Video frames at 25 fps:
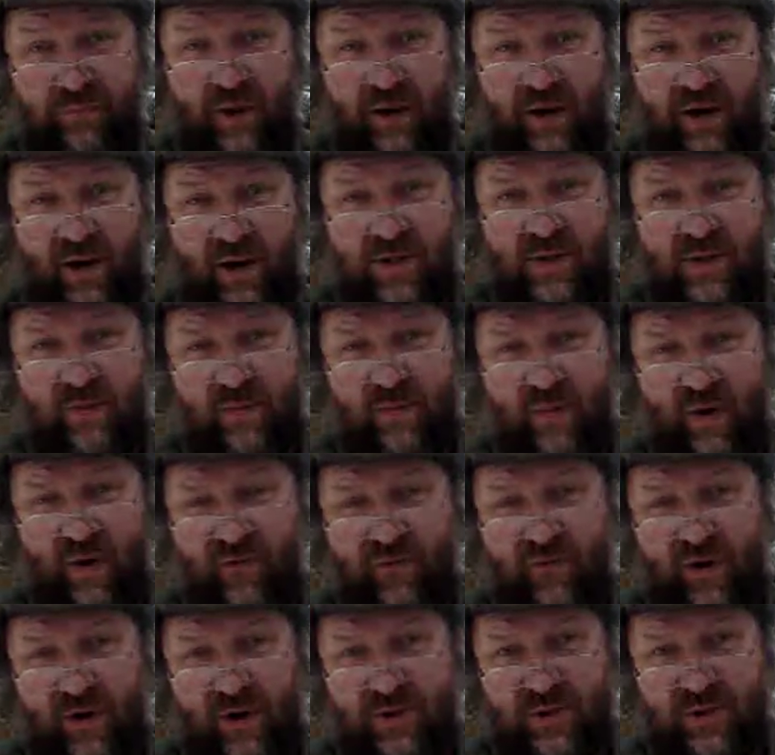Now, some of my
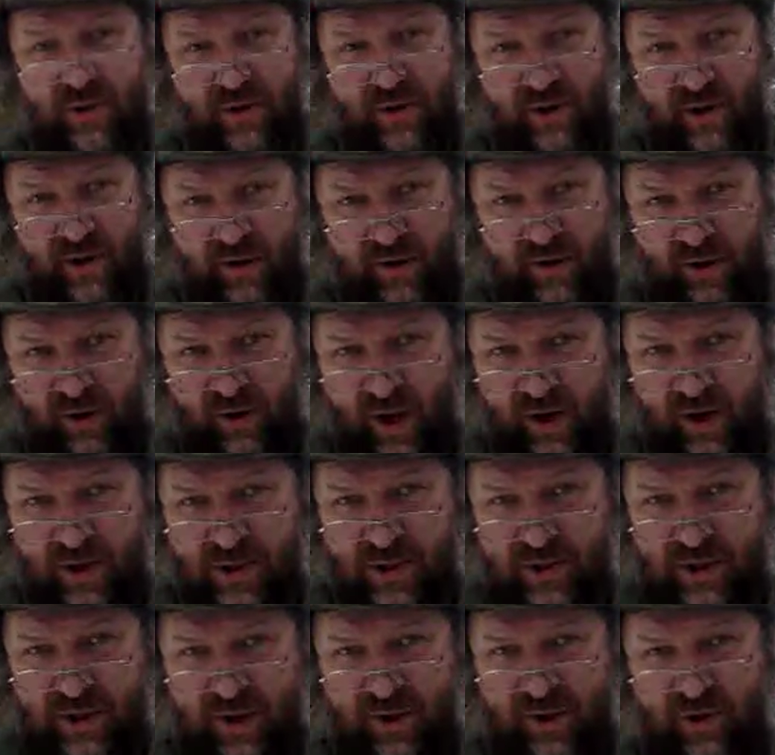friends on an online
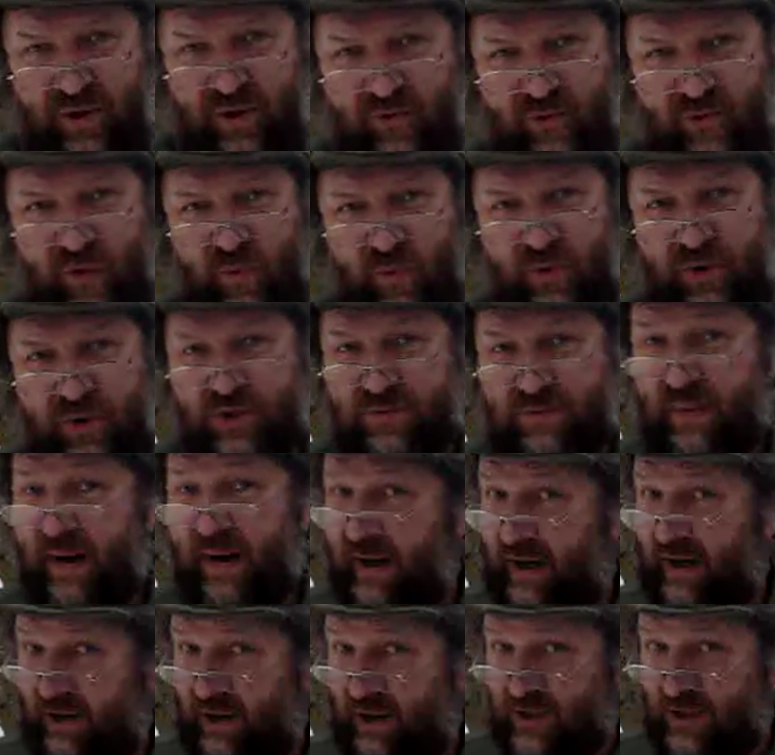discussion group, which is
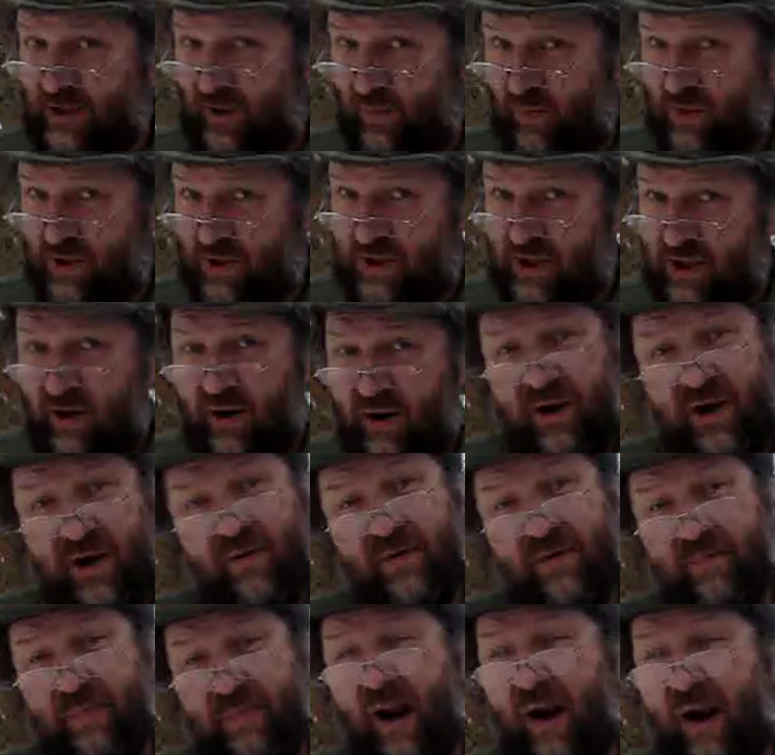mainly concerned with cider
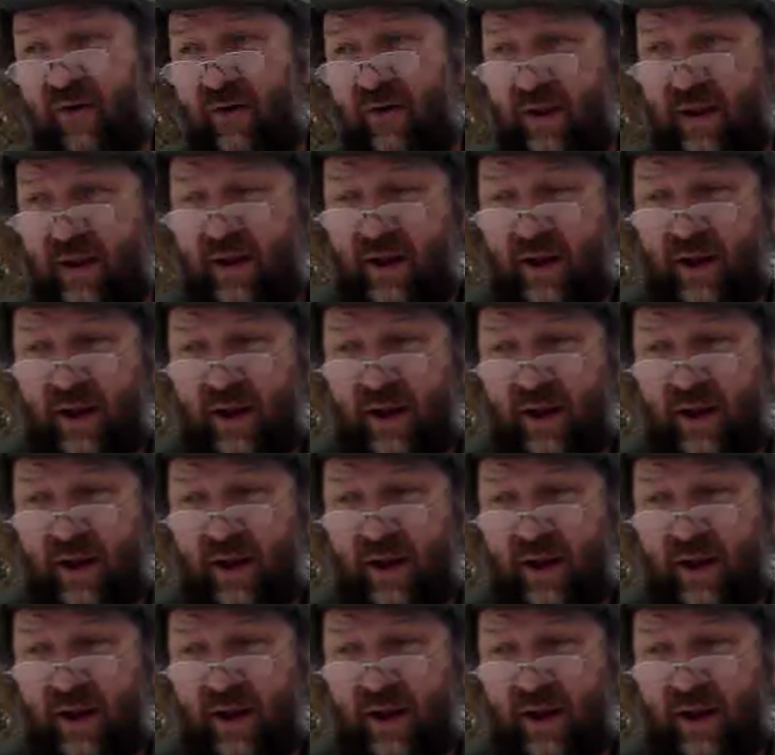and perry,